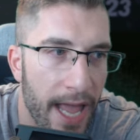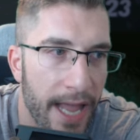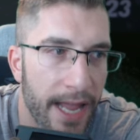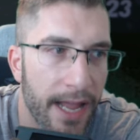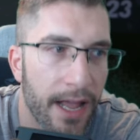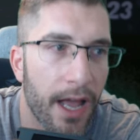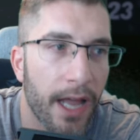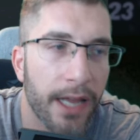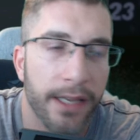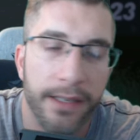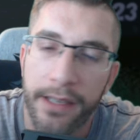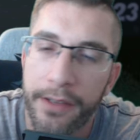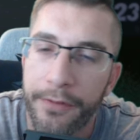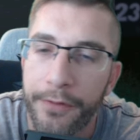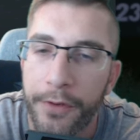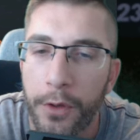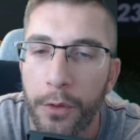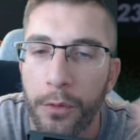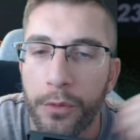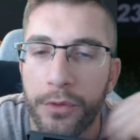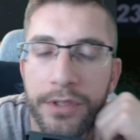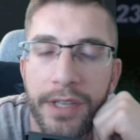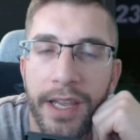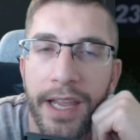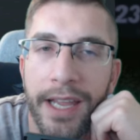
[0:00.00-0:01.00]
AI
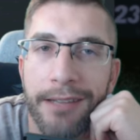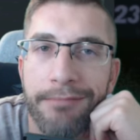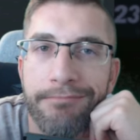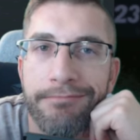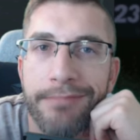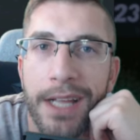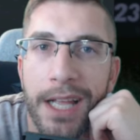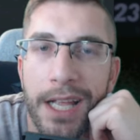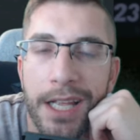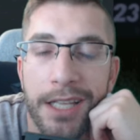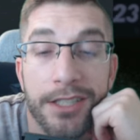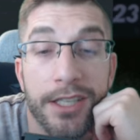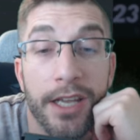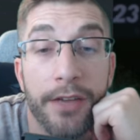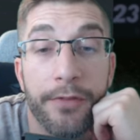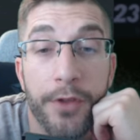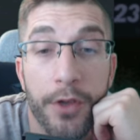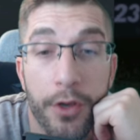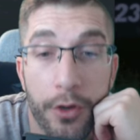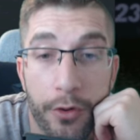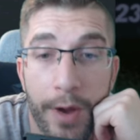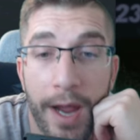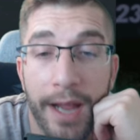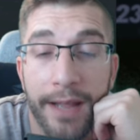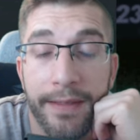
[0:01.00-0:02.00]
difficulty. So if
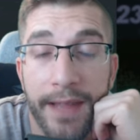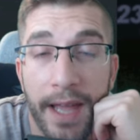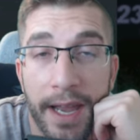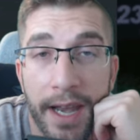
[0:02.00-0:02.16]
you crank that